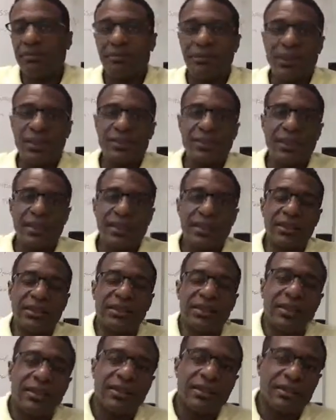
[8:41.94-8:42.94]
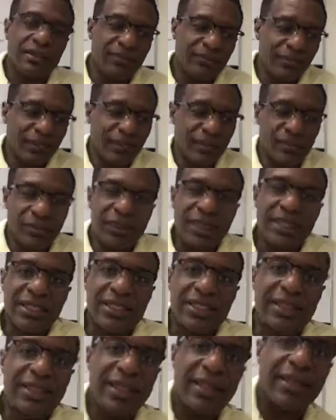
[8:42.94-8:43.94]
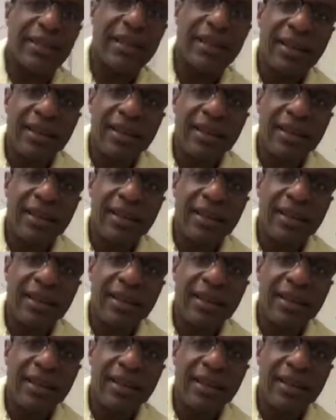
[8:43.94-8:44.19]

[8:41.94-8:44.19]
just because, what I just said.